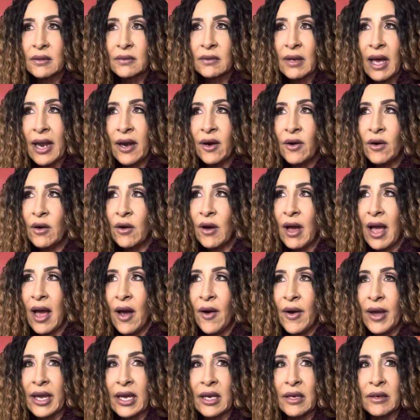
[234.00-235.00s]
I don't know how
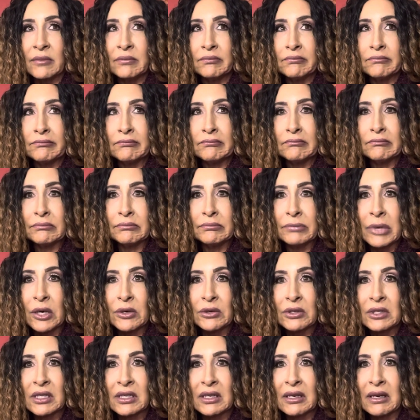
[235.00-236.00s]
I can
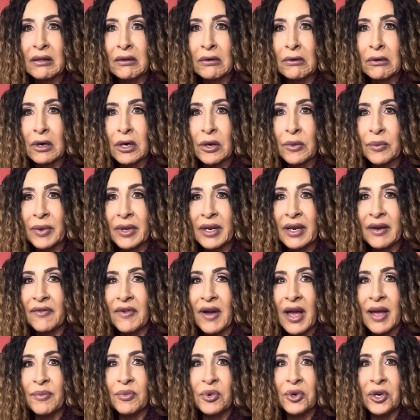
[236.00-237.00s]
post it in the group, and if
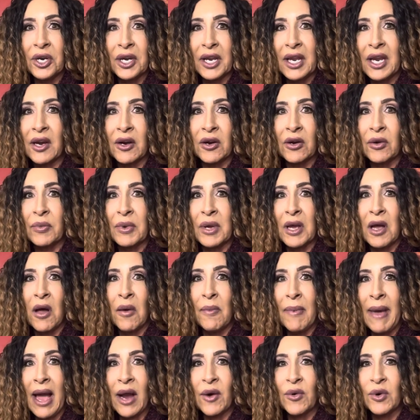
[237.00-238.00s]
I put it here, it'll be all
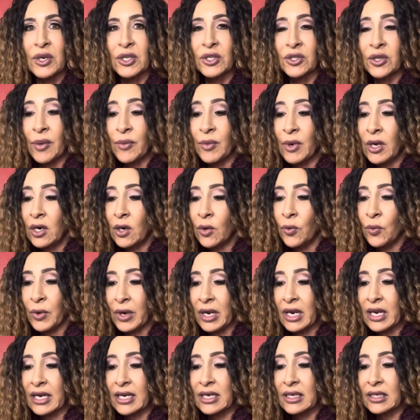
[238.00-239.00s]
backwards. So I'm going to
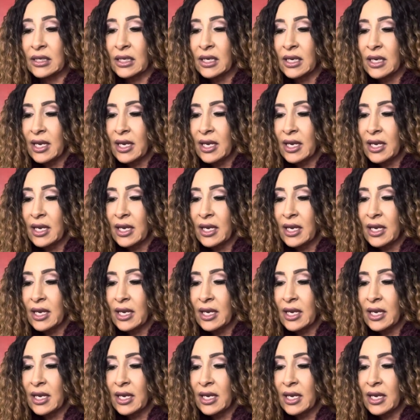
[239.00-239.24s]
read it.